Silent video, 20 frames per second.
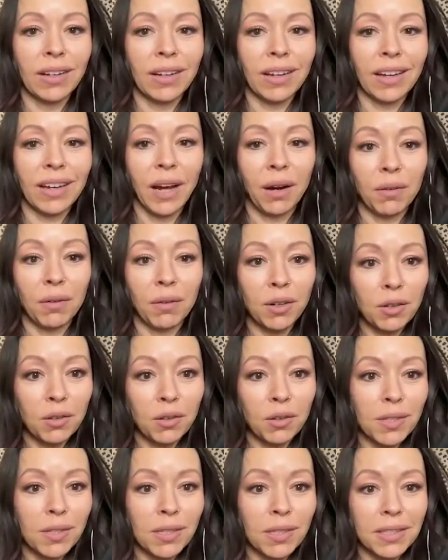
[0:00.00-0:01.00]
And how are you
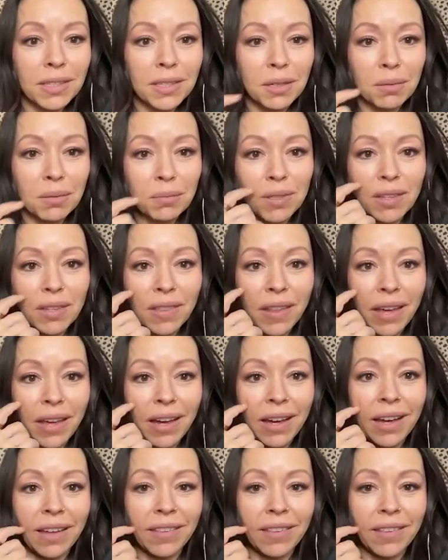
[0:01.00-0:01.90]
using systems in that?